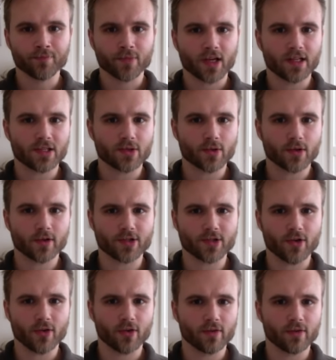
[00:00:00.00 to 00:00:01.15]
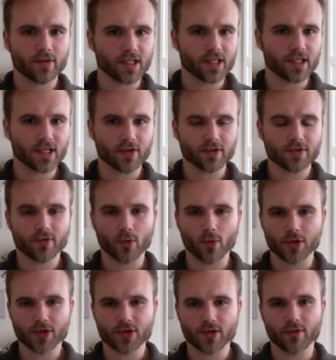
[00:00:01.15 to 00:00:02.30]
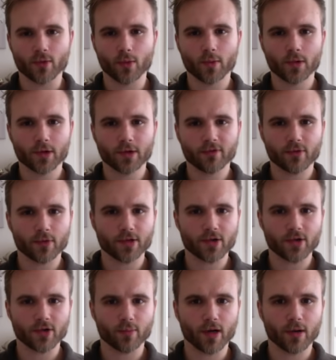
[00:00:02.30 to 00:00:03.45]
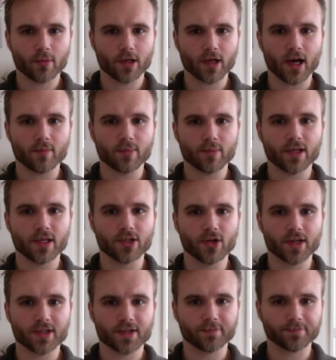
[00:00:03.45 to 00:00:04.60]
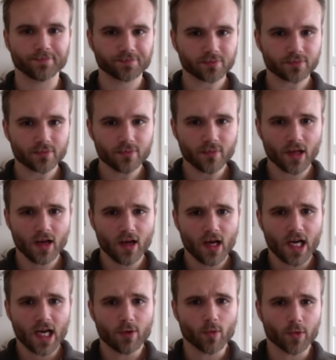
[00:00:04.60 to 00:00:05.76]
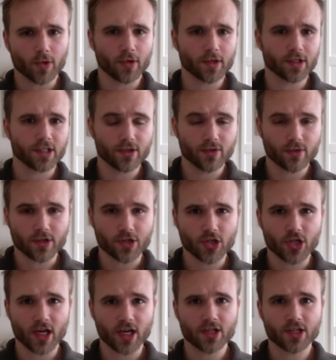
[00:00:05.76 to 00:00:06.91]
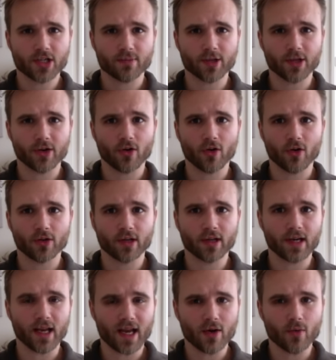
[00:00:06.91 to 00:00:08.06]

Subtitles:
and this will give us all of the details for the server. What we're looking for is called the public IP address. And what we're going to do is change something called an A